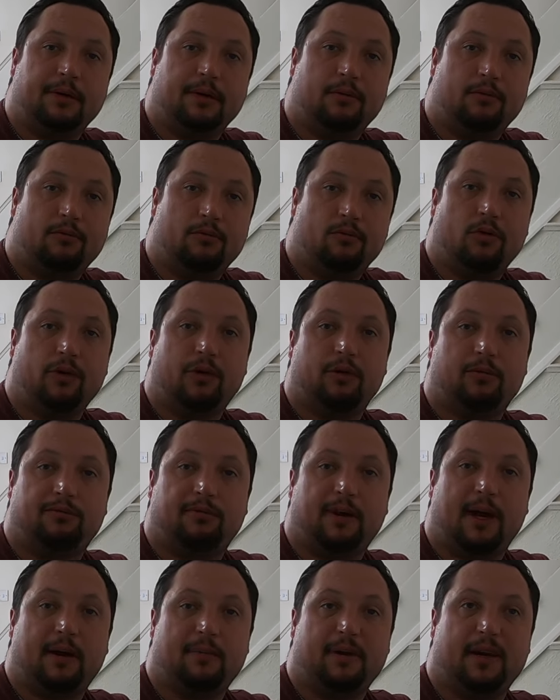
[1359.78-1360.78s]
royal
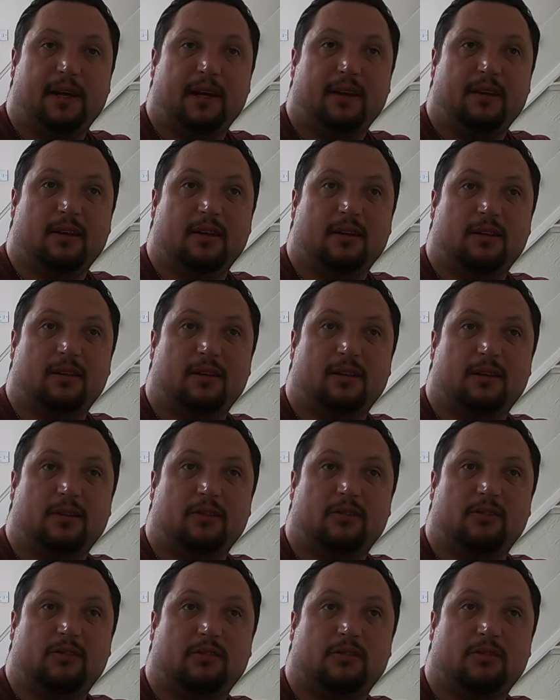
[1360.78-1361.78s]
family that,
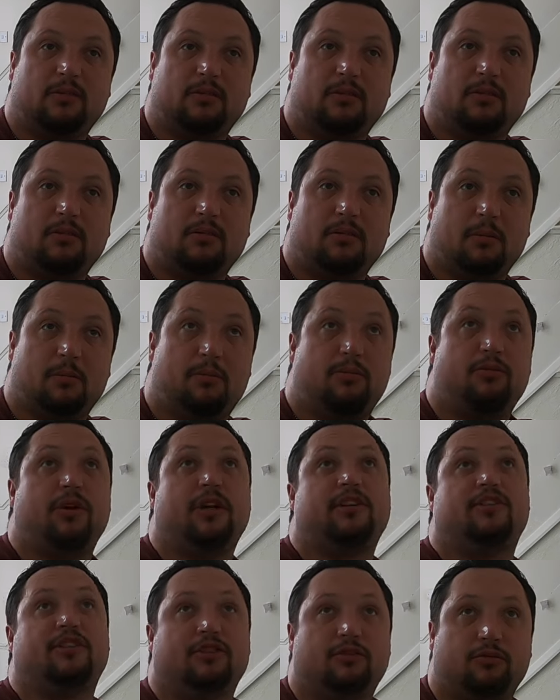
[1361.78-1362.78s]
that's the
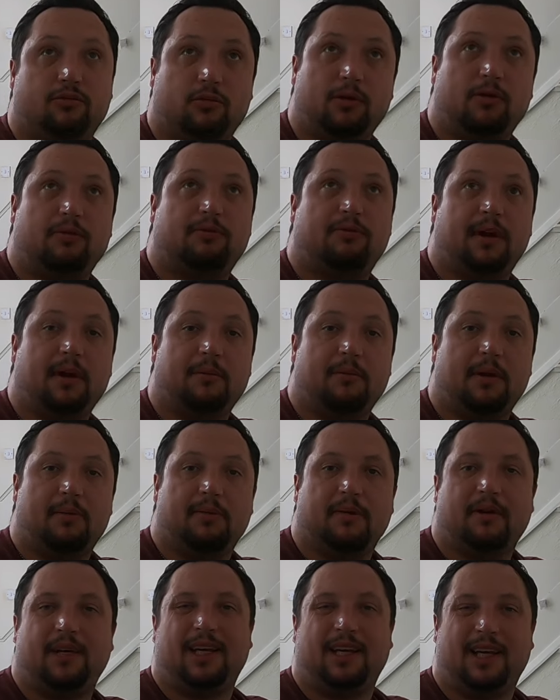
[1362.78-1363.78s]
British royal family,
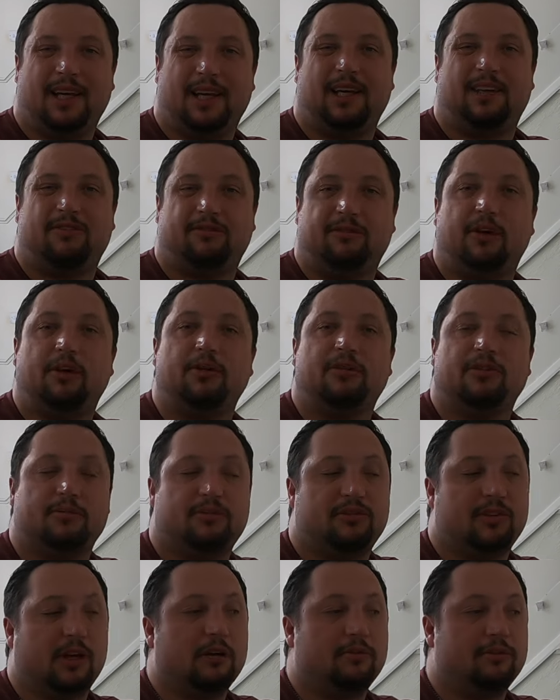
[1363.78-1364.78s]
but he, he views
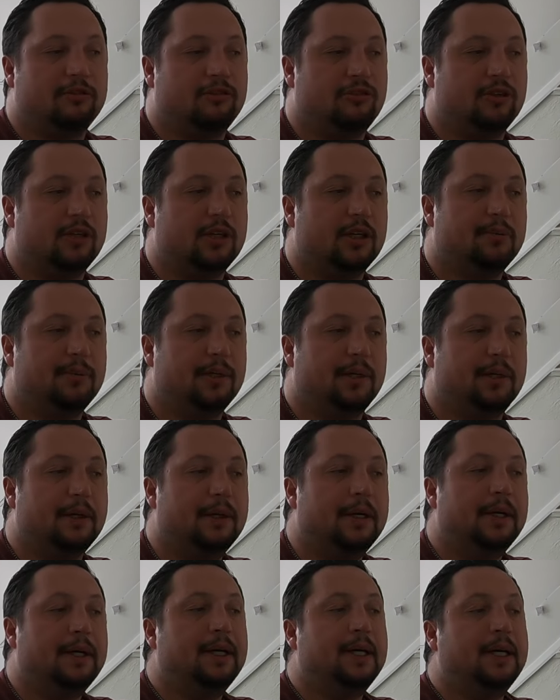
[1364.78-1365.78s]
himself as German.
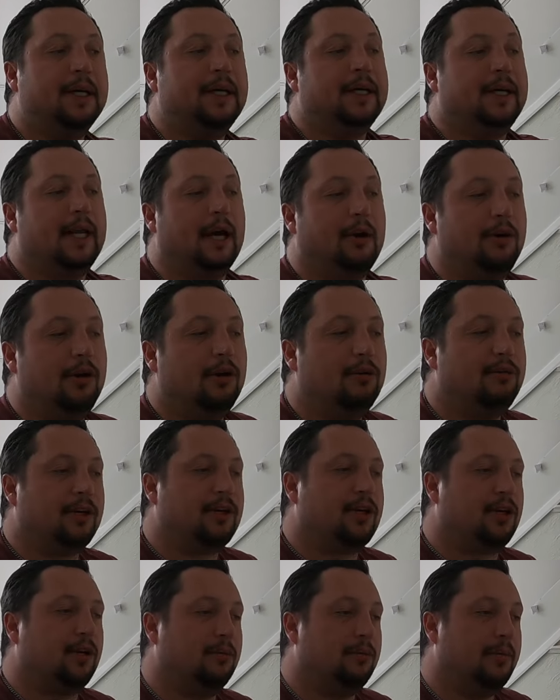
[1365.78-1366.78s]
Now, another
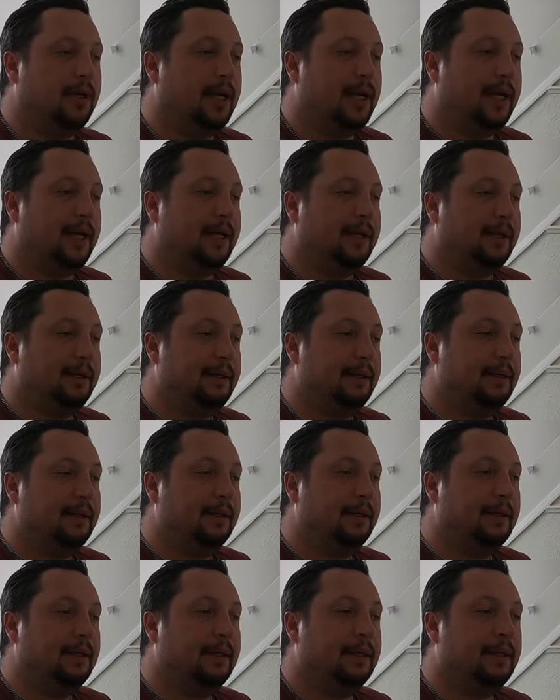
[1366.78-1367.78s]
company
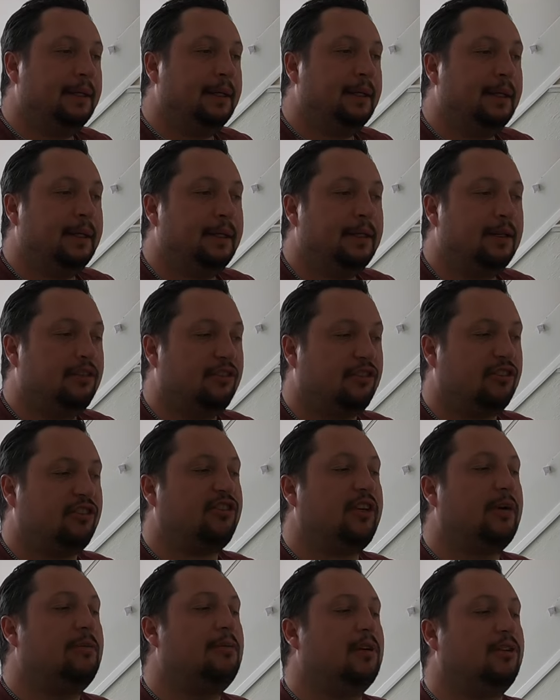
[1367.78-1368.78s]
that does a
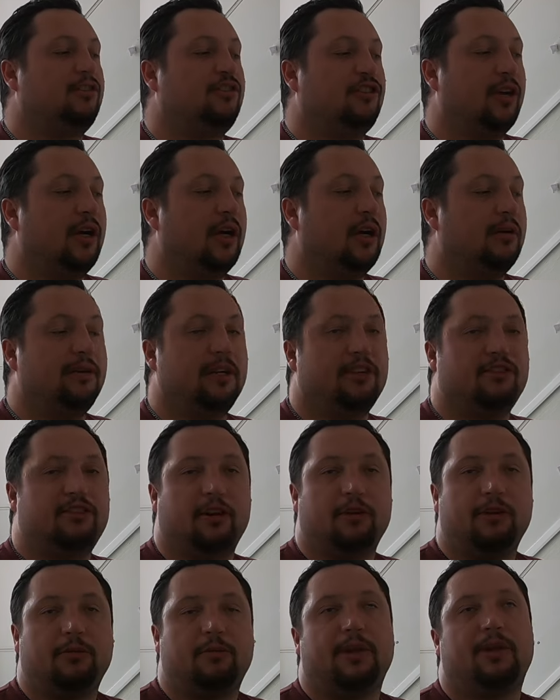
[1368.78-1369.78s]
similar service, so
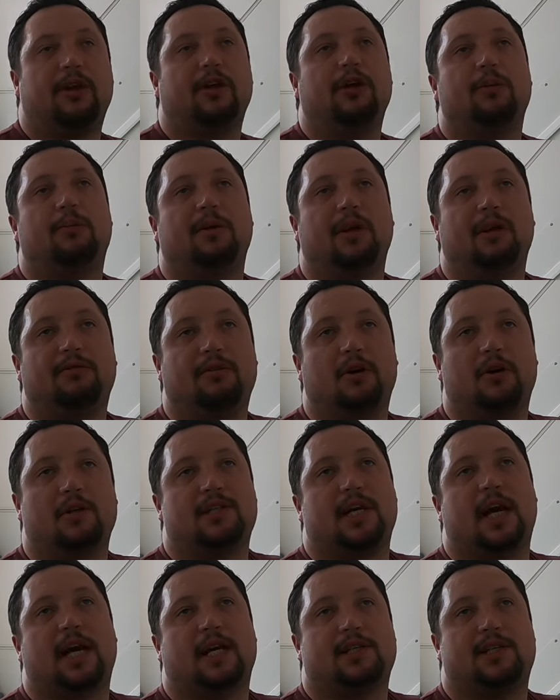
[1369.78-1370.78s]
with Uber, you've got
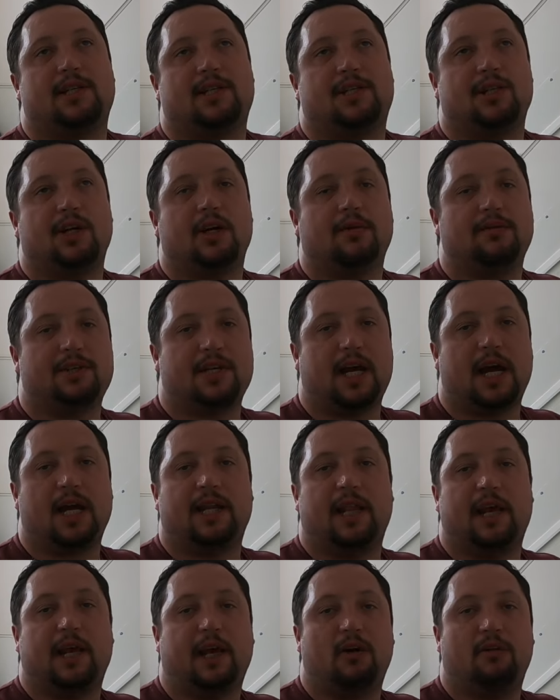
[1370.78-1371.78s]
taxi service and
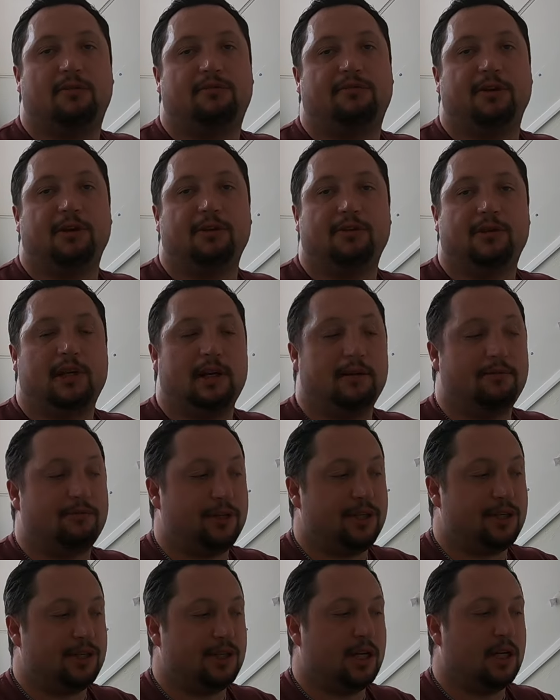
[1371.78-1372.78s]
they've got food delivery
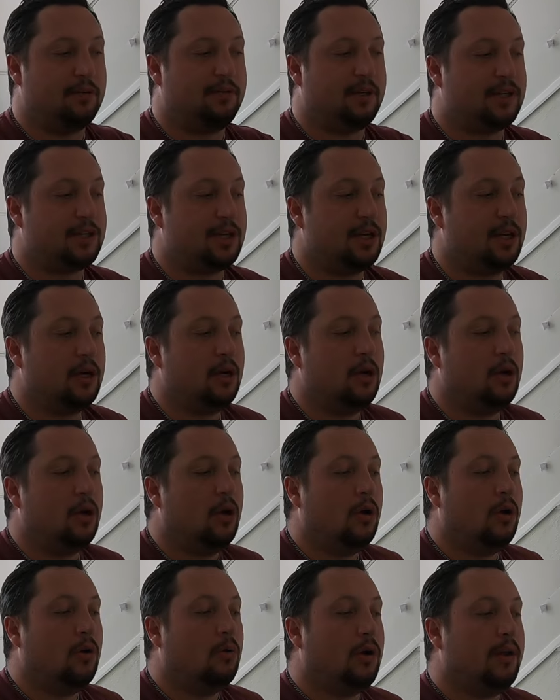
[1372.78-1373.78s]
service.
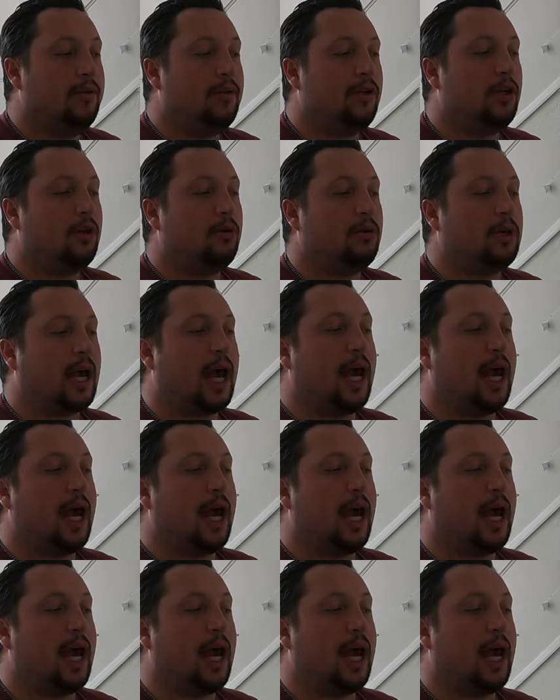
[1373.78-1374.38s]
Well, in the UK,